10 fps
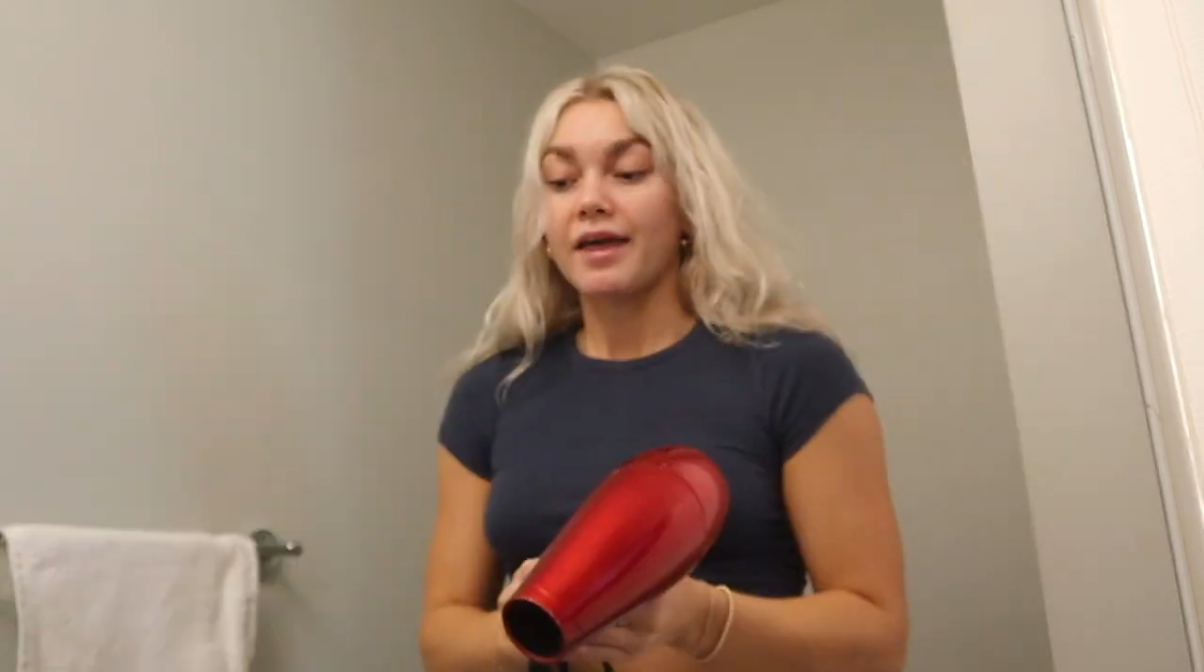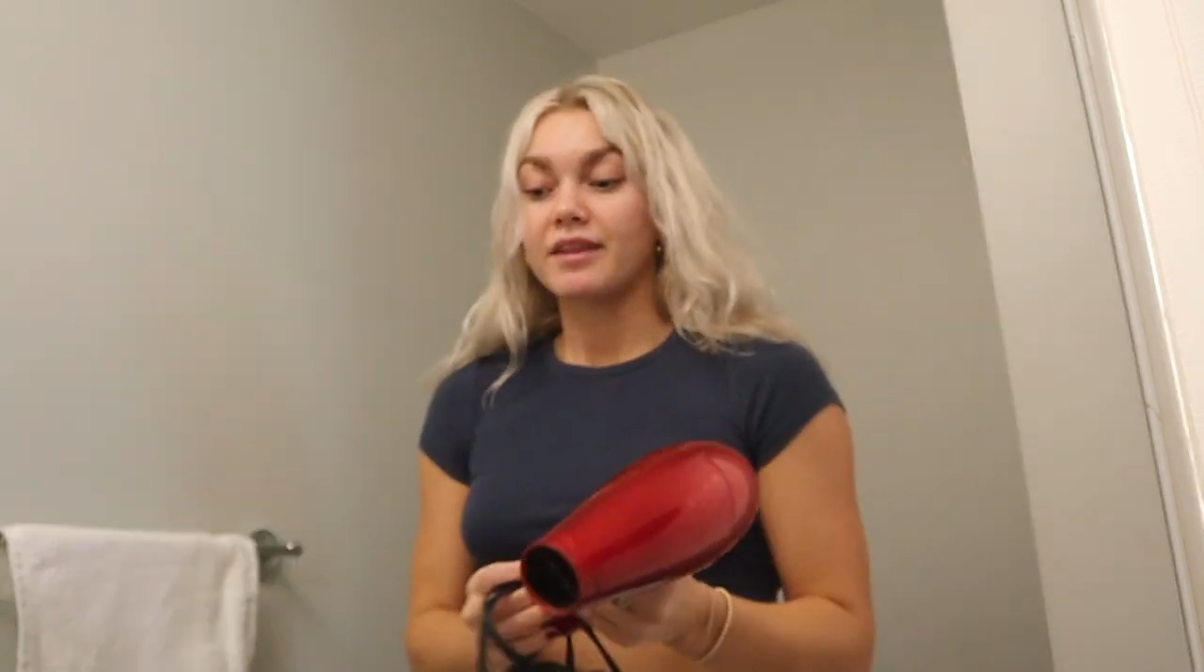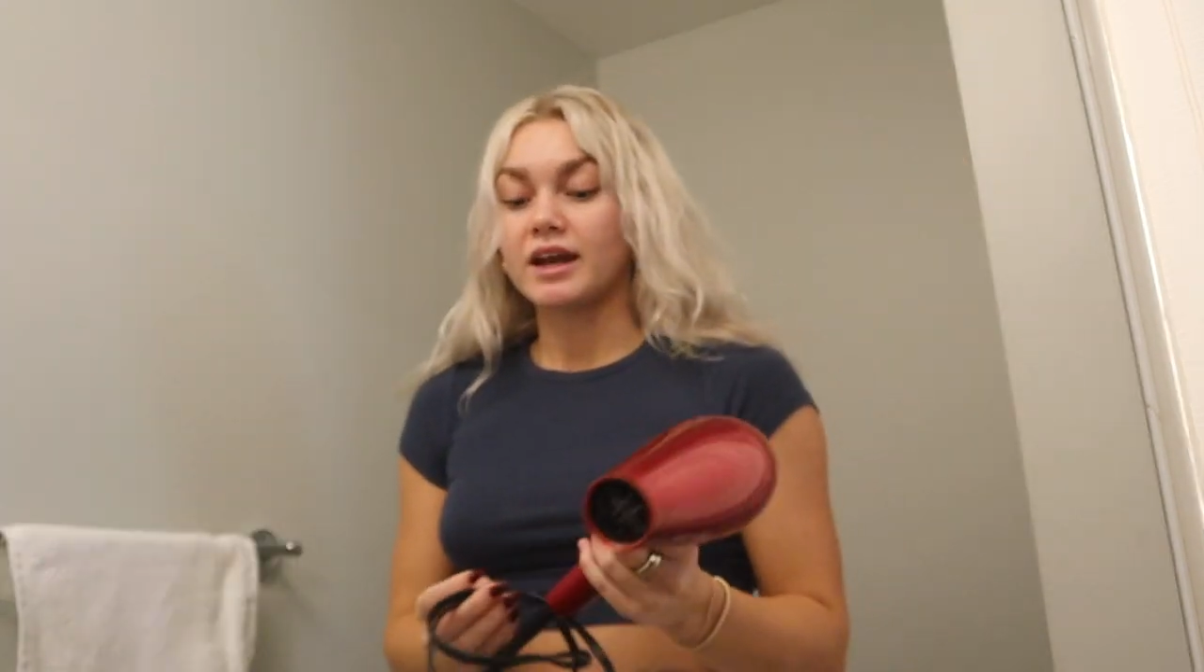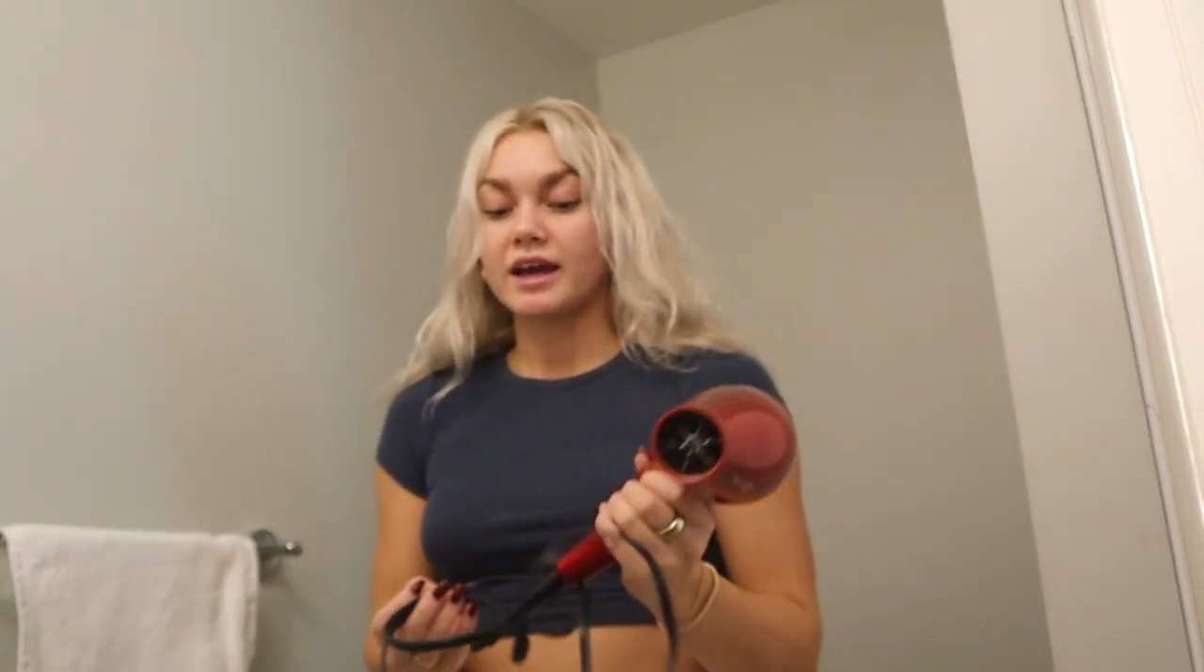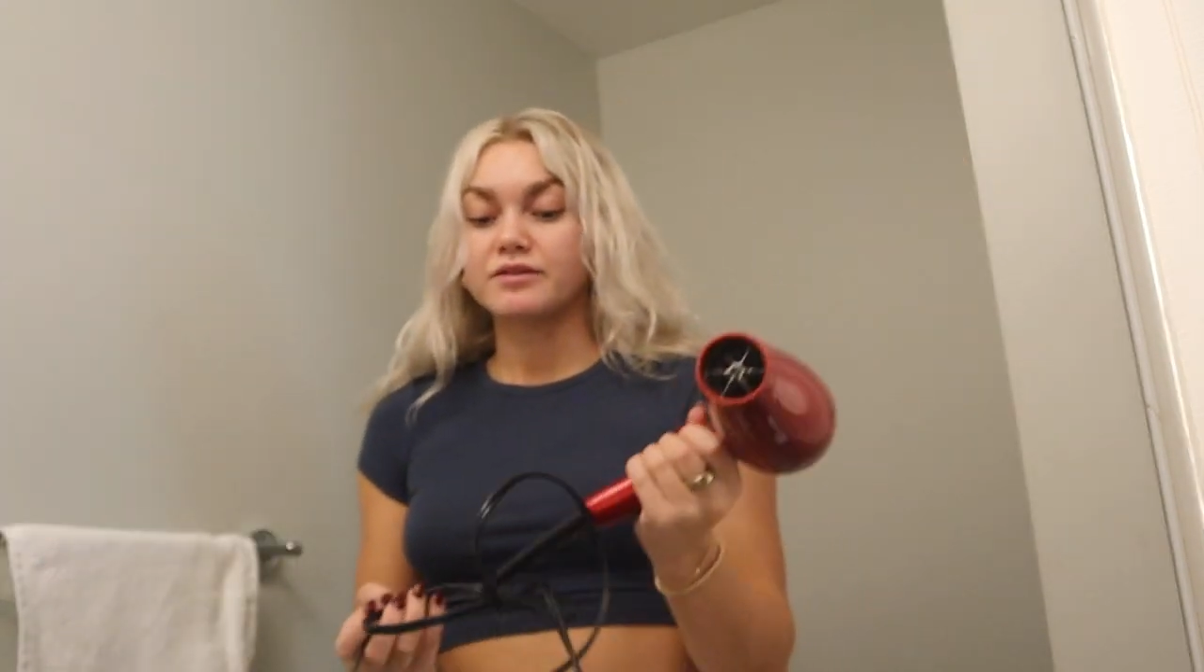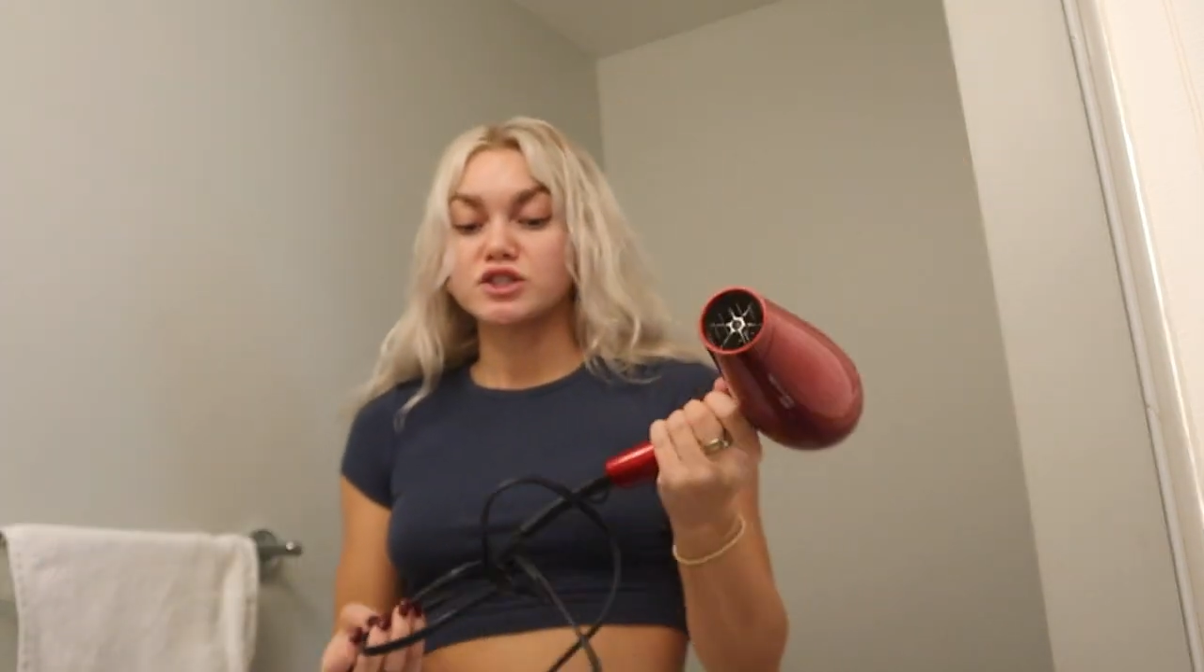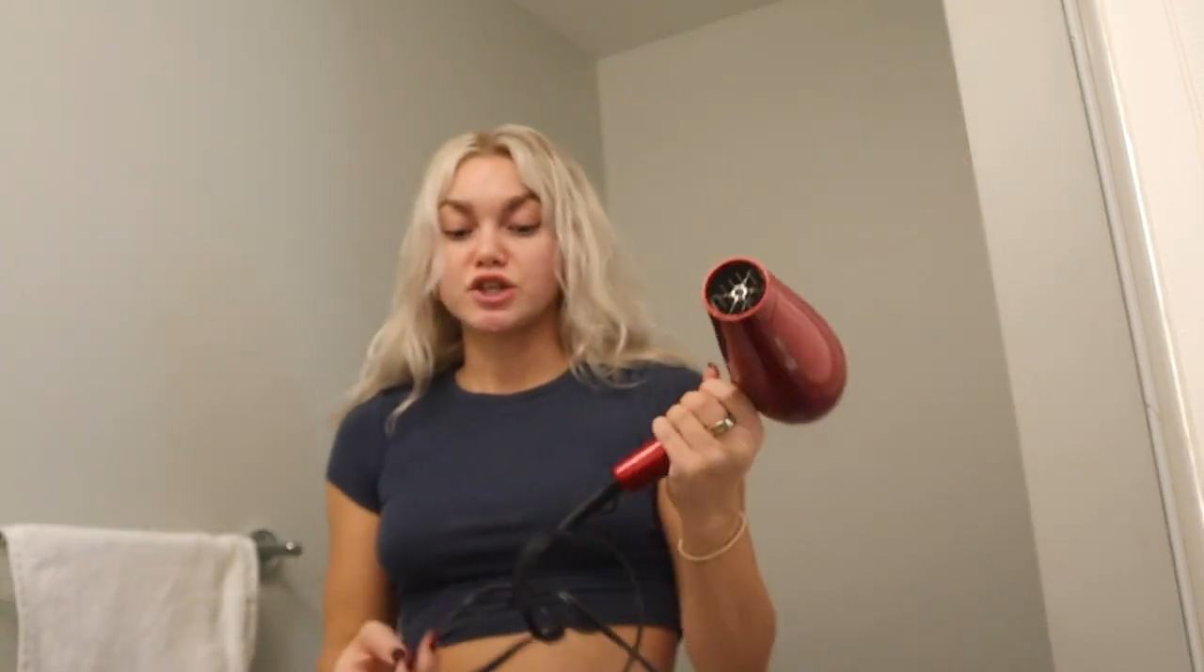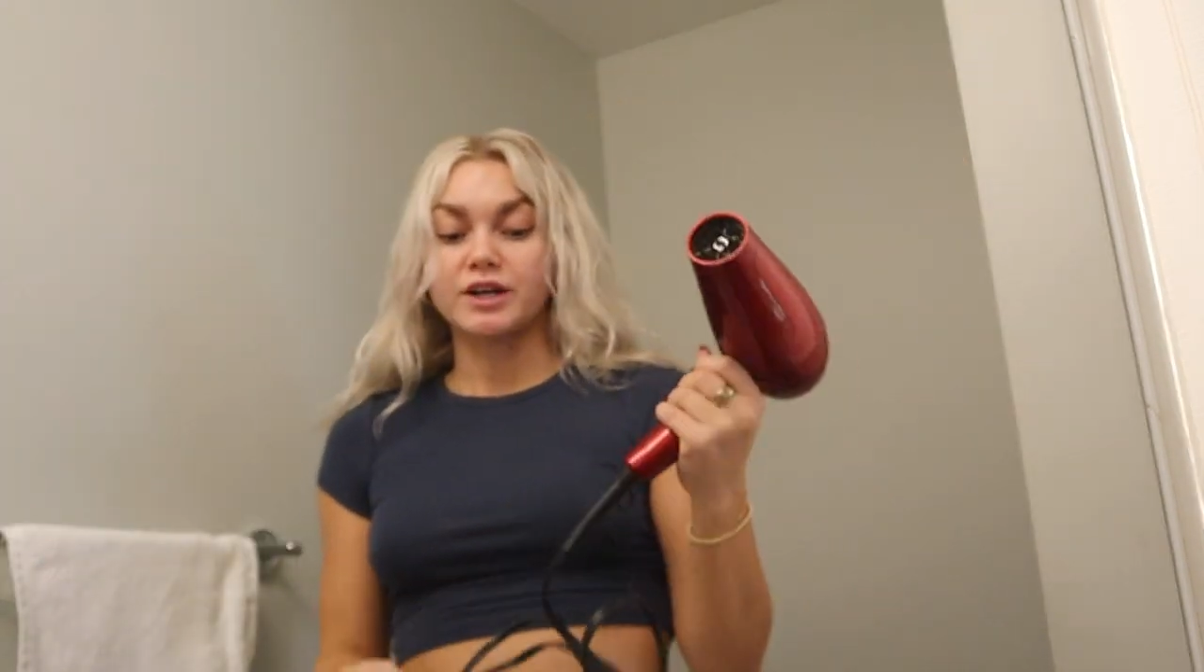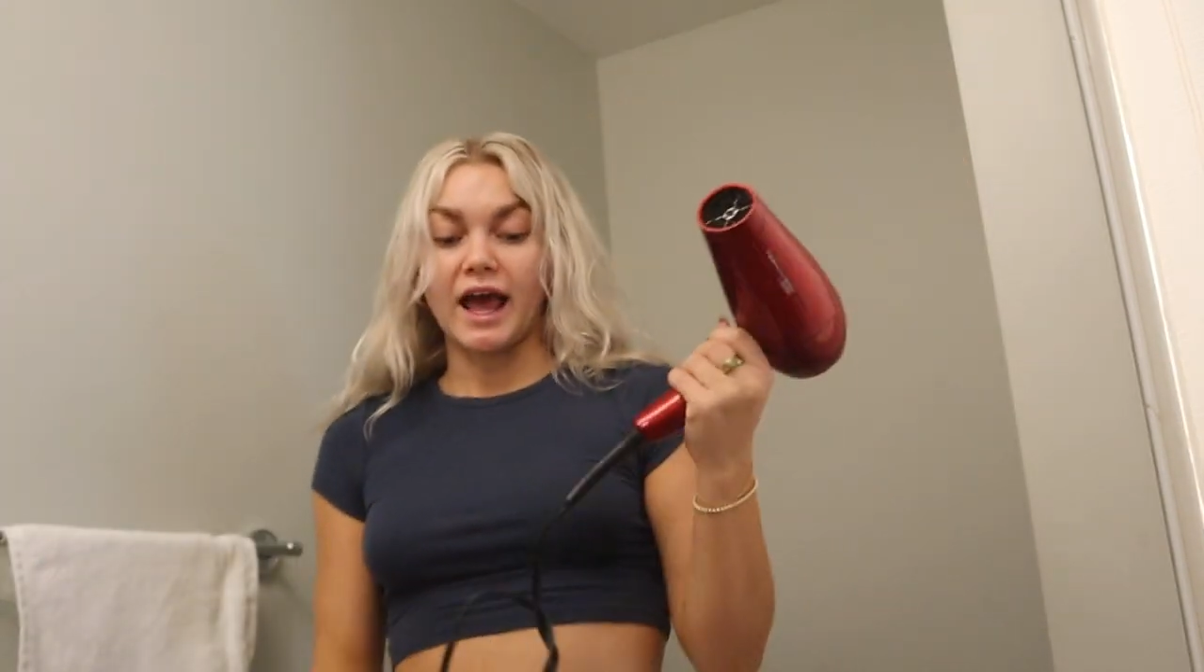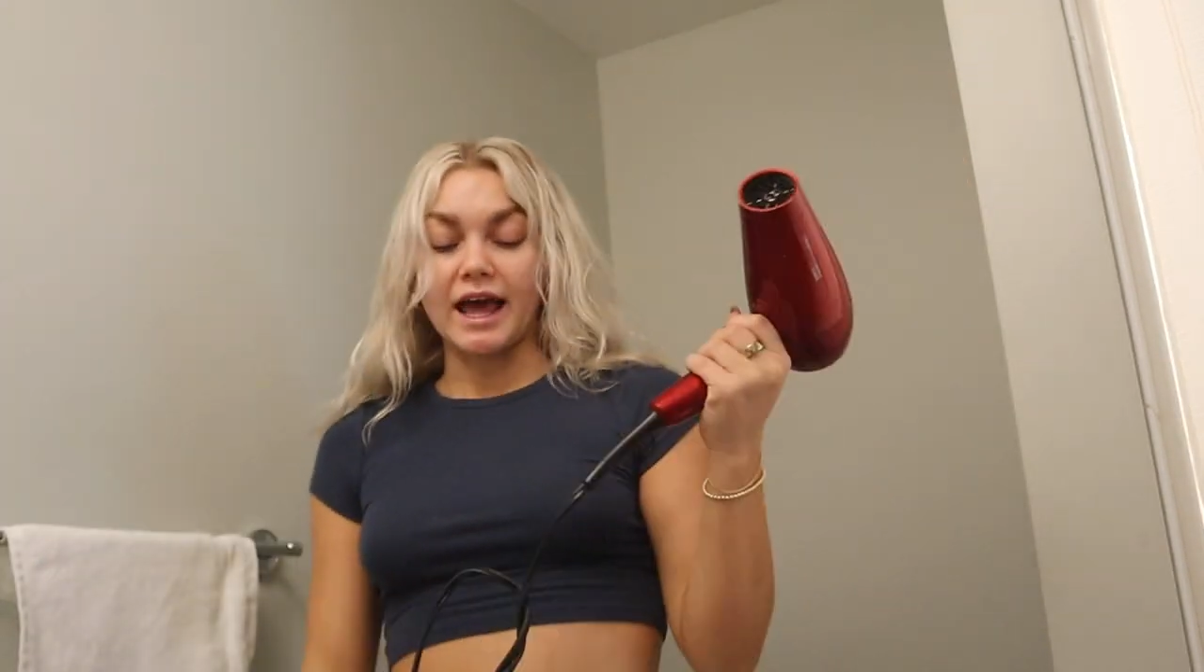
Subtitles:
And then I have to start